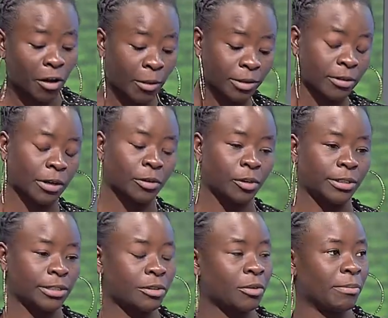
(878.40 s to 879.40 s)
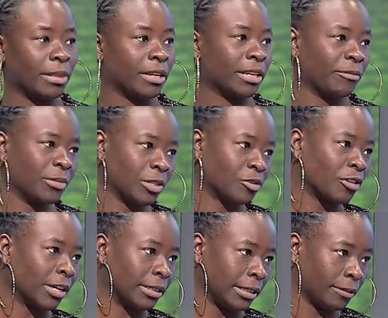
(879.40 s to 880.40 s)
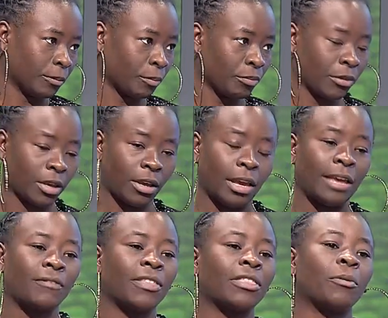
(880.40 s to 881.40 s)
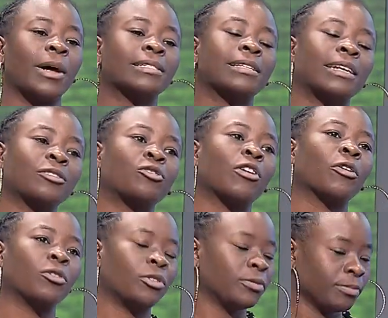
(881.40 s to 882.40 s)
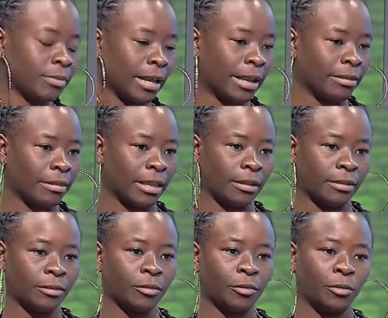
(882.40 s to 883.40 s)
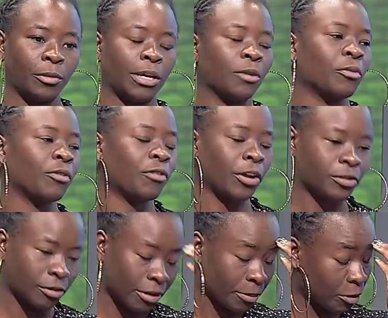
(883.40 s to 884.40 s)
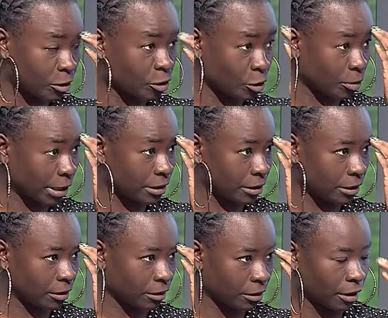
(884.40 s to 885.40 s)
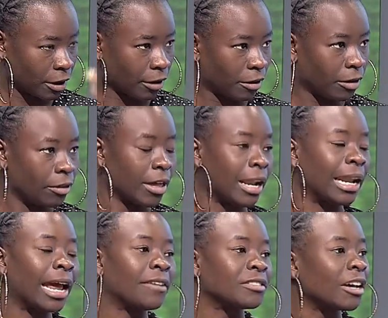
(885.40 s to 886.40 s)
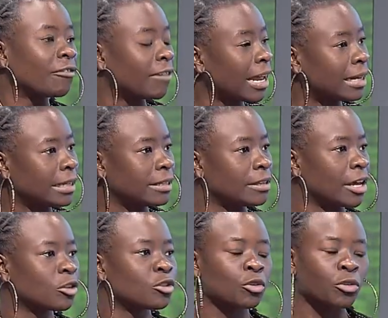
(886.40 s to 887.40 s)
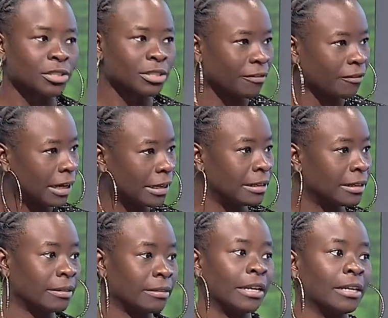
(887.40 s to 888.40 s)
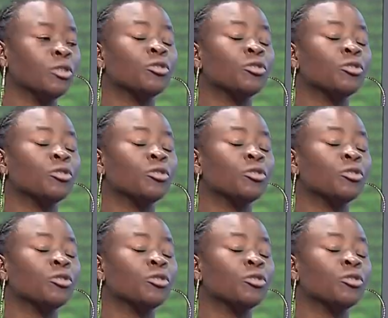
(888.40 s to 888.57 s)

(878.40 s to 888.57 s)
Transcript: I want to acknowledge the women that have been struggling. Even the ones that struggled and they, we can refer to them posthumously. Their lives are valid, their stories are valid, and they need